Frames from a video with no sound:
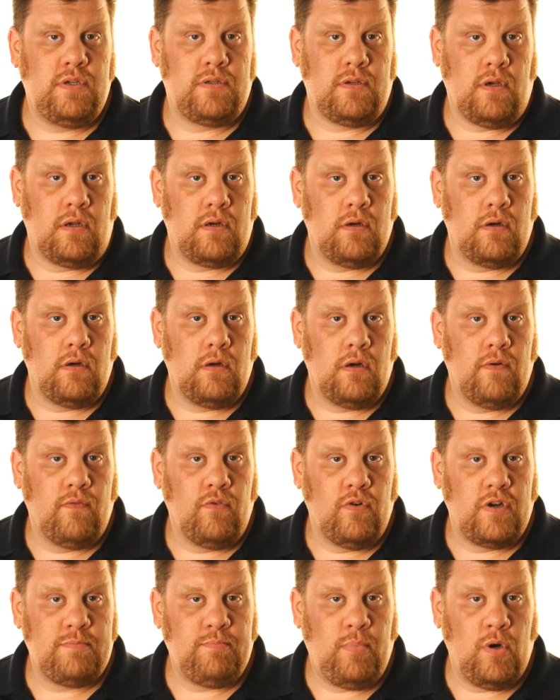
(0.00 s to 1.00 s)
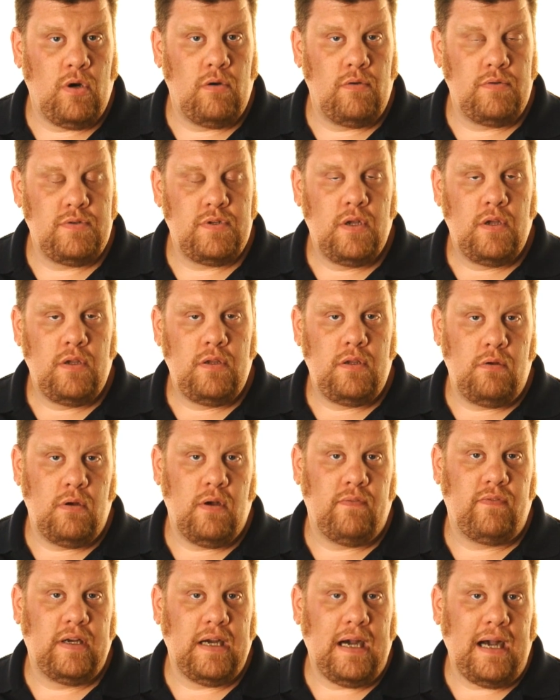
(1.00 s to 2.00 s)
is under or overexposed, you
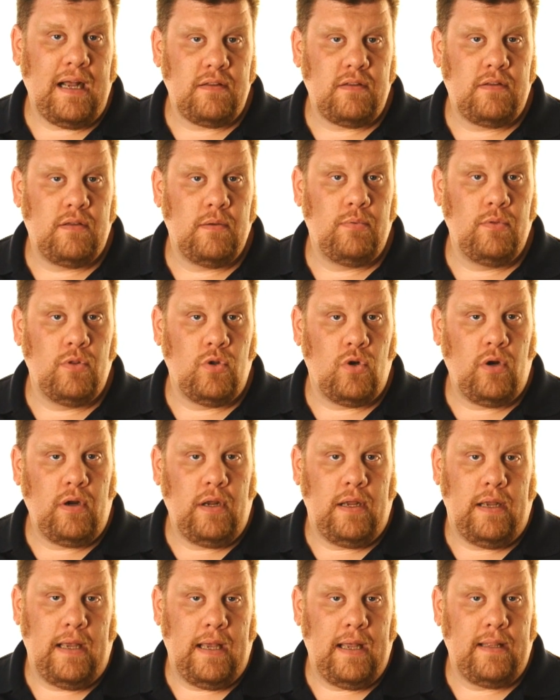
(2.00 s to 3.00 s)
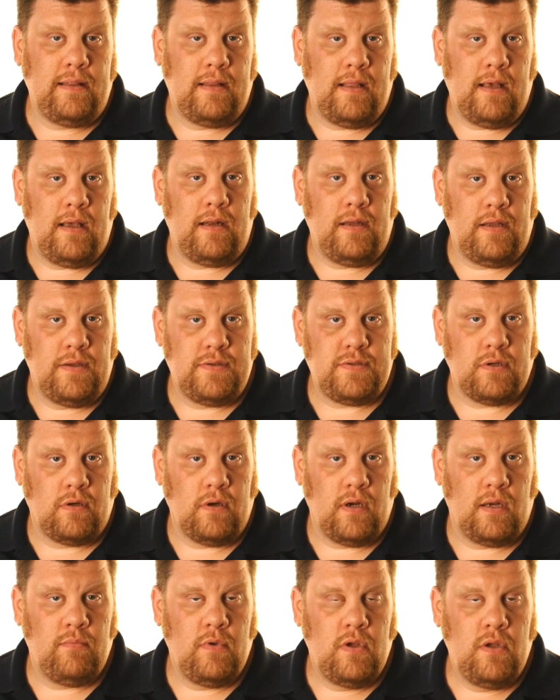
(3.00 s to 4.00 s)
have got to look at that
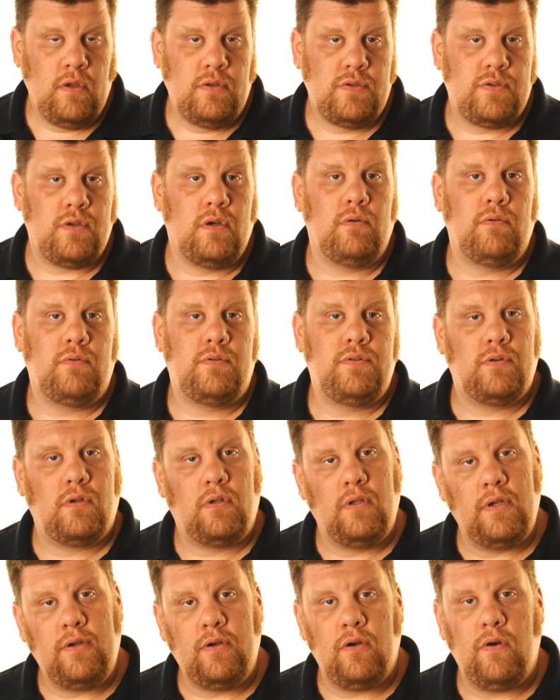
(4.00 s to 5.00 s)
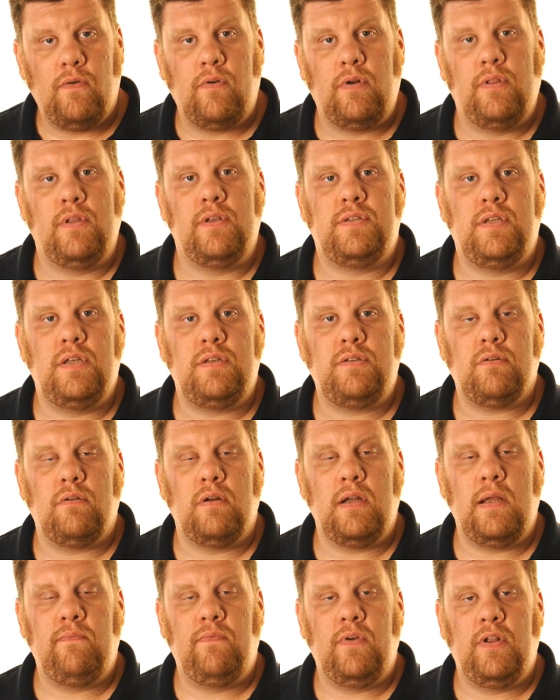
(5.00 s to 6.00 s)
histogram. So click over to this
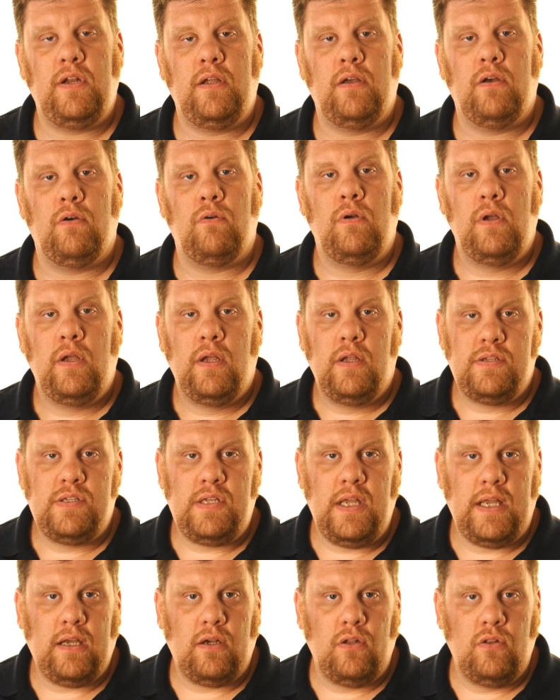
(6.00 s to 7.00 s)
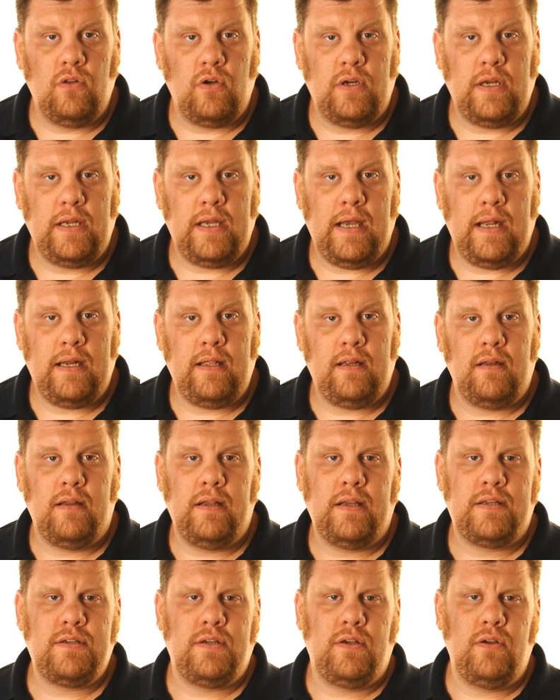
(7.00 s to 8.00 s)
histogram video, take a look at it.
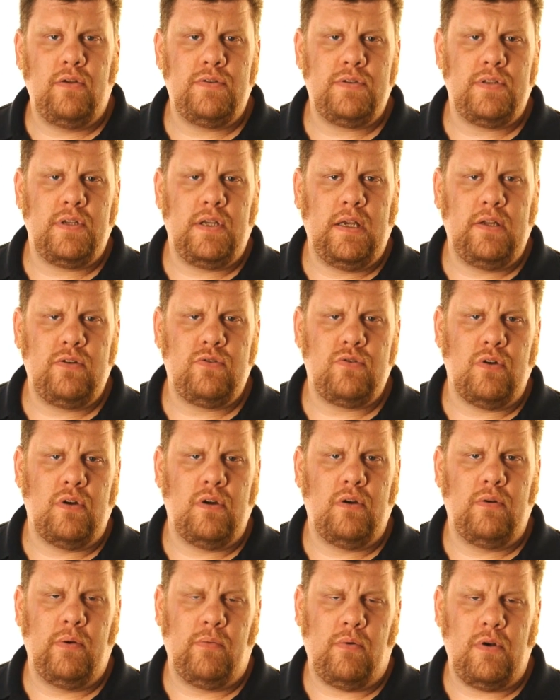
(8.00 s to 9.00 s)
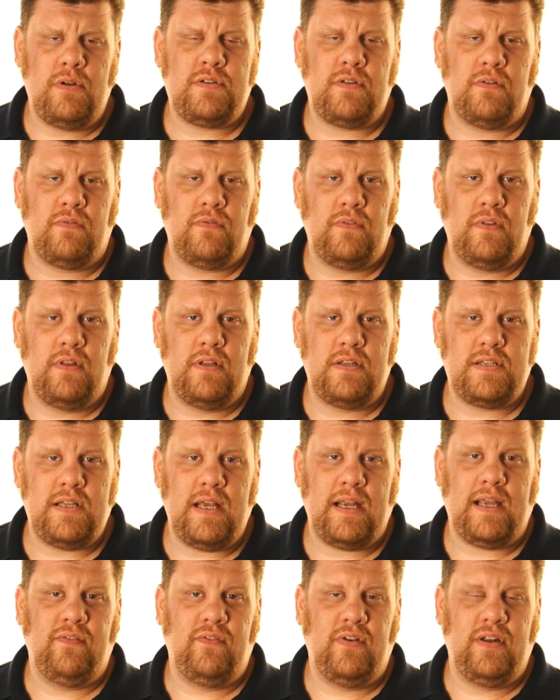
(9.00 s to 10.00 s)
Excuse the intro. It was the, the
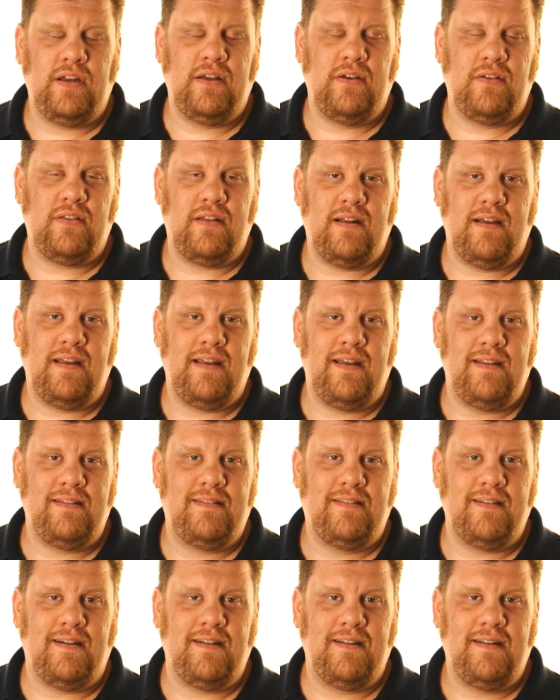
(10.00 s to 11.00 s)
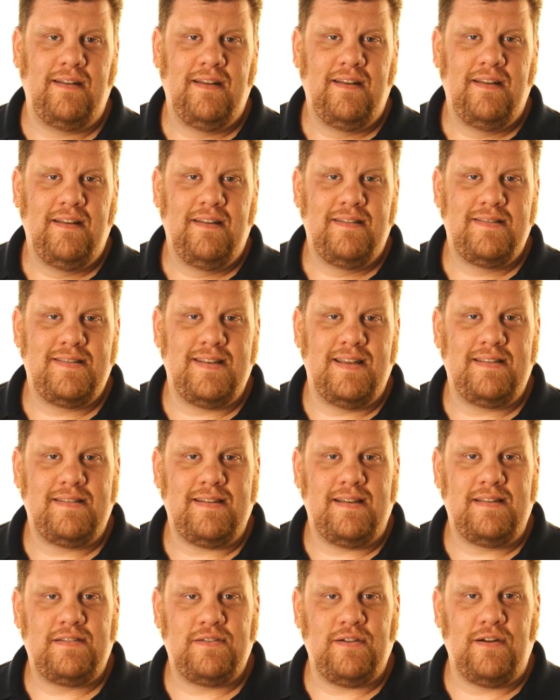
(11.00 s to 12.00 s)
second video that I had done
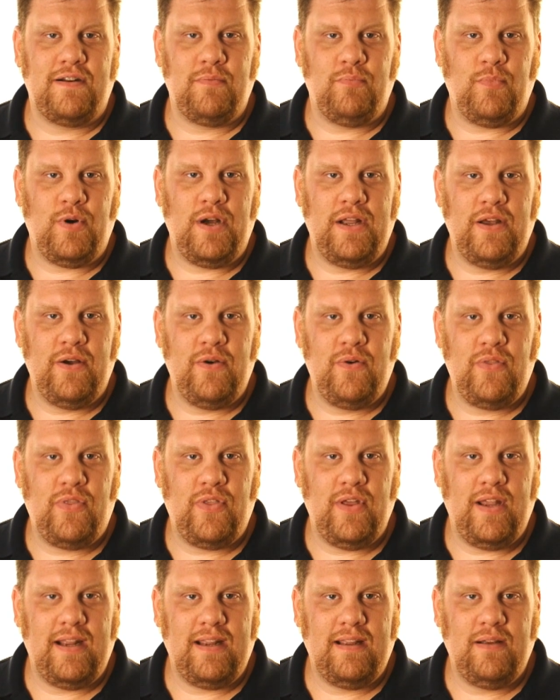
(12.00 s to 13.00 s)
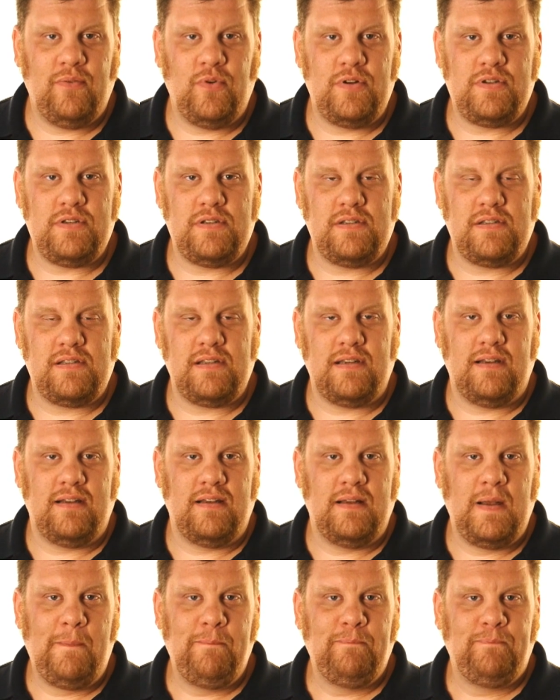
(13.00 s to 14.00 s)
since I started my own thing, which is,
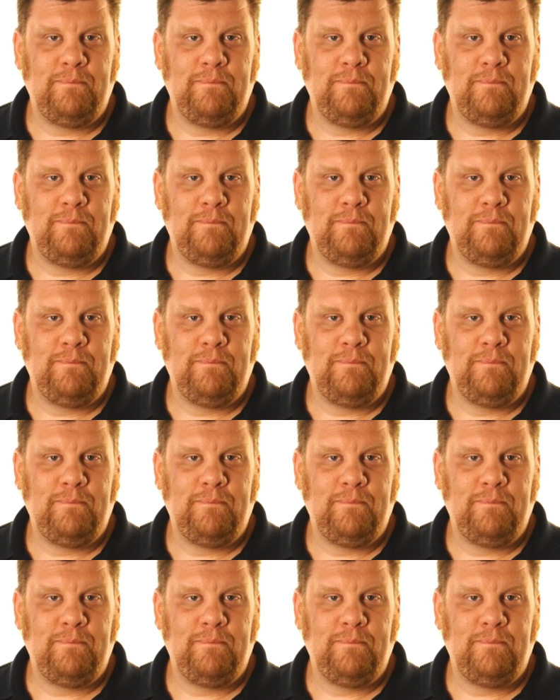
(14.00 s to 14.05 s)
uh,